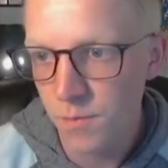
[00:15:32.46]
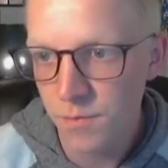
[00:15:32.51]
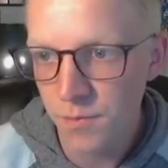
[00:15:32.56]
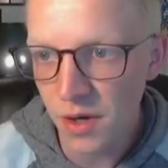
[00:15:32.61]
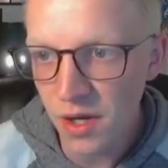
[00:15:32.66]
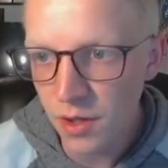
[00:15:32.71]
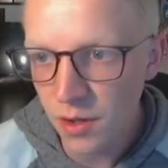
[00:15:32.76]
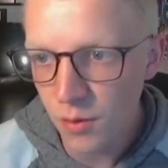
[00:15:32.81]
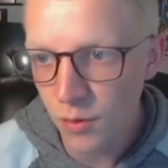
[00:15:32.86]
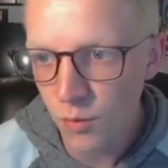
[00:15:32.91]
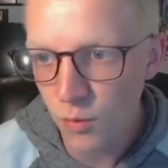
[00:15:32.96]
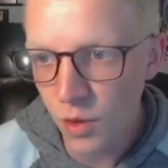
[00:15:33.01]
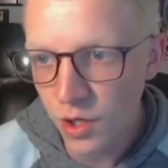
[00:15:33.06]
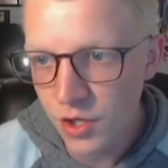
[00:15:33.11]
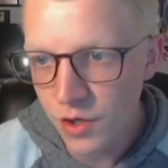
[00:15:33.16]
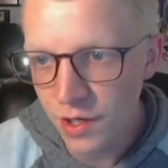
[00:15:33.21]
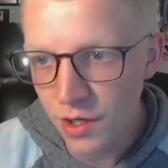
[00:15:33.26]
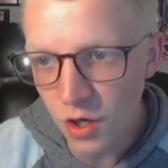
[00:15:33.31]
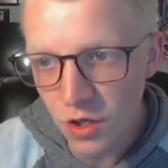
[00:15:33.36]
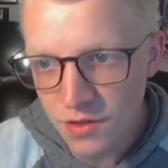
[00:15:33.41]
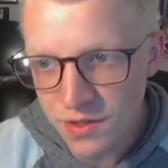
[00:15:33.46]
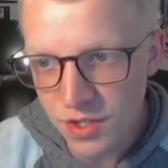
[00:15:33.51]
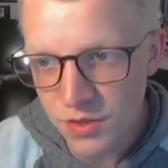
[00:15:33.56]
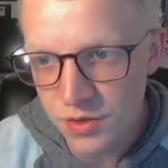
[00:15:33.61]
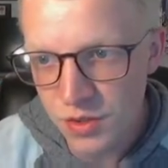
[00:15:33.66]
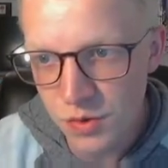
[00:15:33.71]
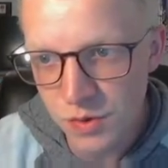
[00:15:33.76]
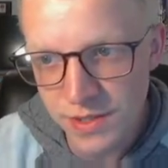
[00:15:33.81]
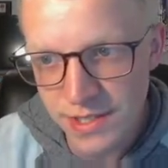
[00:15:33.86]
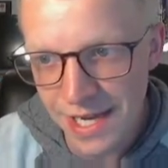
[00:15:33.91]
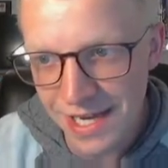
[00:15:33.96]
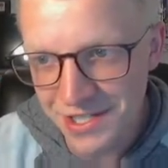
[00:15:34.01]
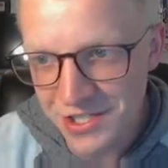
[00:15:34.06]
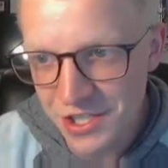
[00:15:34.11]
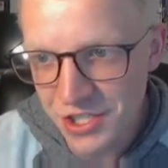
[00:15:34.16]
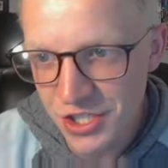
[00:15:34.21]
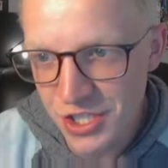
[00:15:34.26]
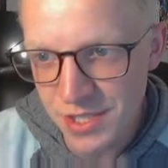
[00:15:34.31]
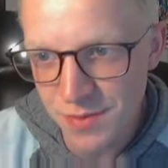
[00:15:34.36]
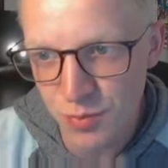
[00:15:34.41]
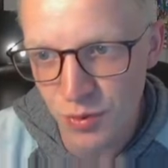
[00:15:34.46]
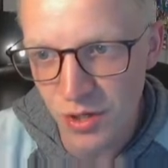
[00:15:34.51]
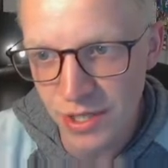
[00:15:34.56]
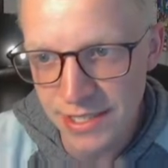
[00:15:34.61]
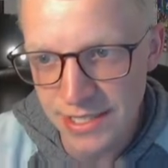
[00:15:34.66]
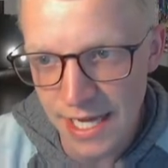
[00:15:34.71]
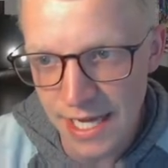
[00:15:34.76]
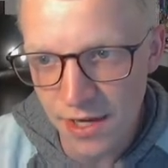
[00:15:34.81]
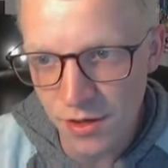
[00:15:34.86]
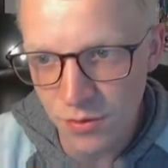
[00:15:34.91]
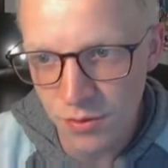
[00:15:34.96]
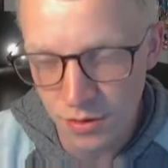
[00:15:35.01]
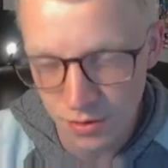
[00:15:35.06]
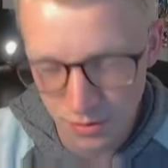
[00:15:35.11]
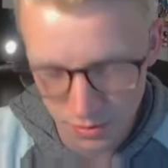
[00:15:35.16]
but what you can also do is actually just print out